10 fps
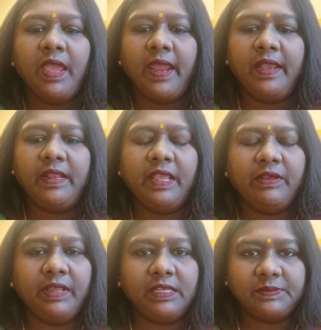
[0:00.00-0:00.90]
And
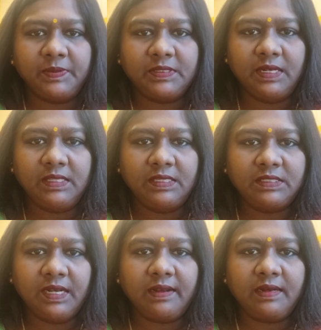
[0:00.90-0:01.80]
especially the
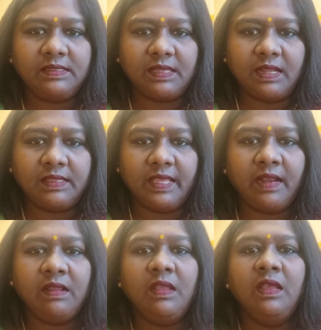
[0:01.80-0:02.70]
childrens are
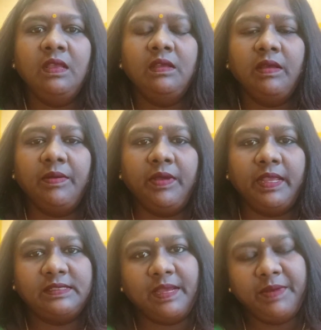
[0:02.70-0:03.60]
there,
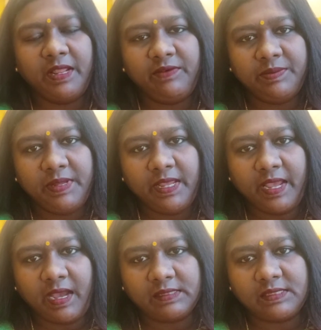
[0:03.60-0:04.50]
examiner will be
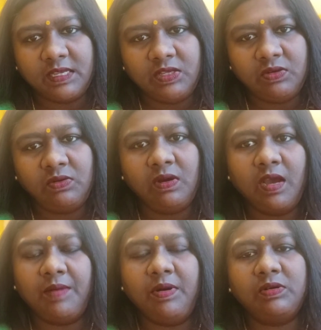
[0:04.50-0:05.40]
asking you
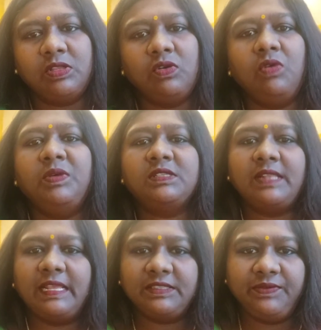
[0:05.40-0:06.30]
about the Gomas
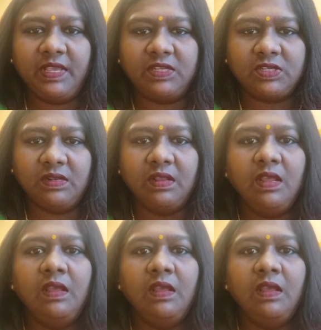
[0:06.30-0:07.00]
classification.